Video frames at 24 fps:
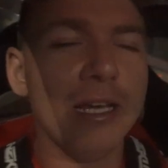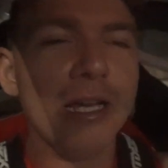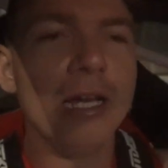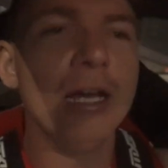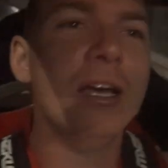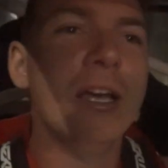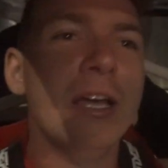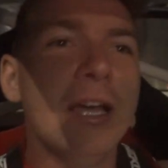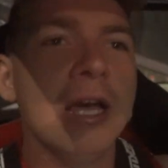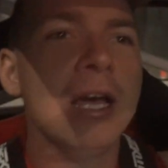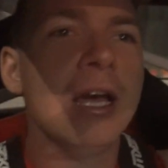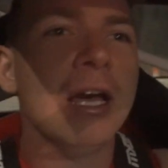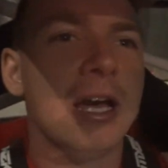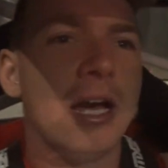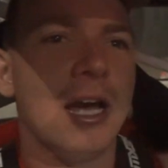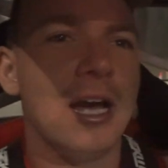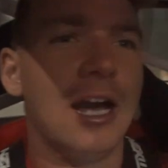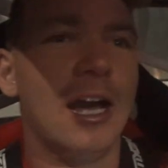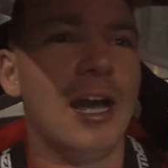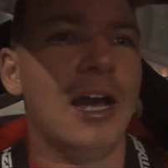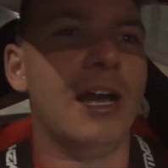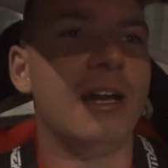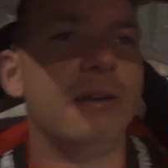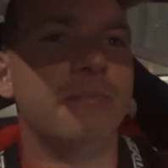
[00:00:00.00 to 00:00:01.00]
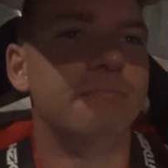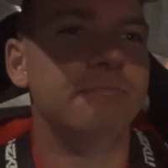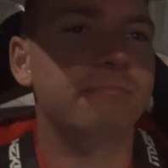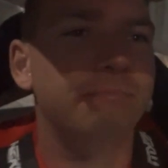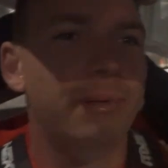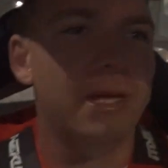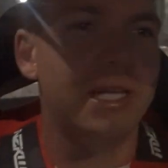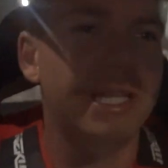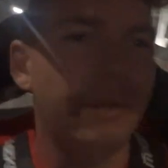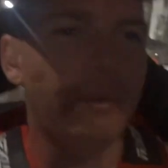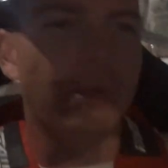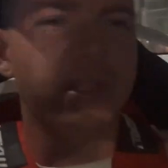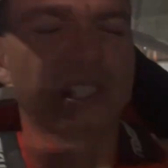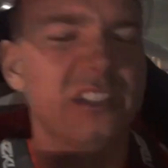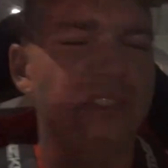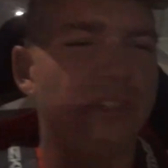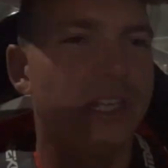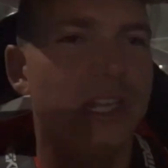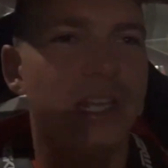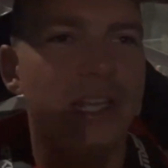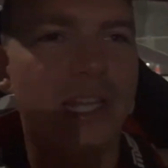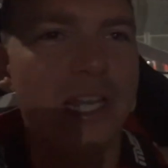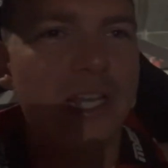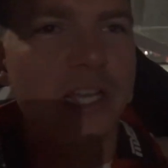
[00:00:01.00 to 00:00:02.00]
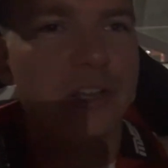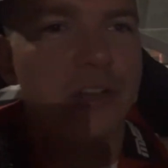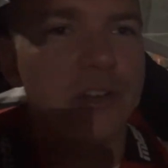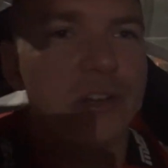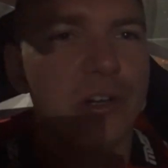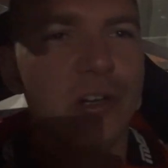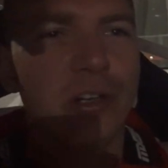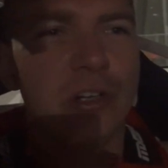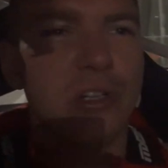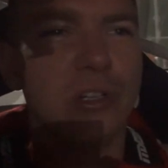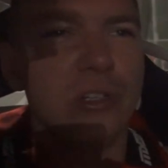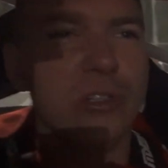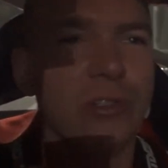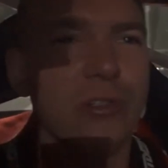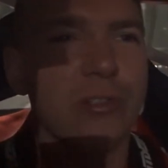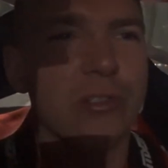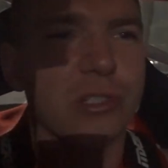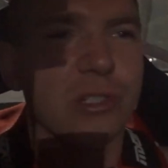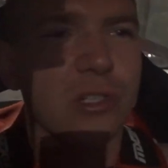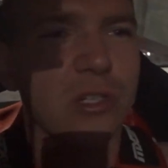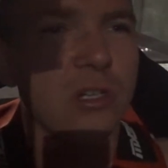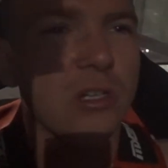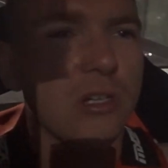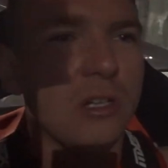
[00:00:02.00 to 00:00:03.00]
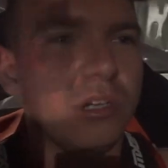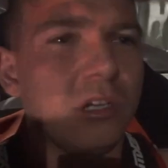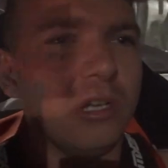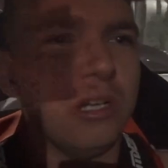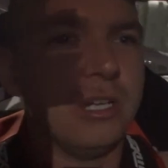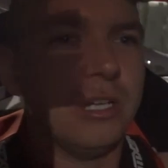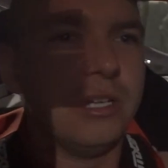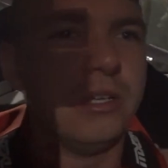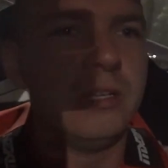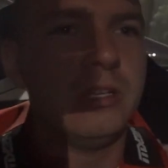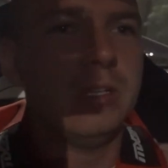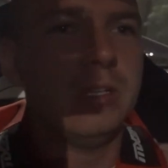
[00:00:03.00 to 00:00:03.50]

Um, but there wasn't really like a cruise or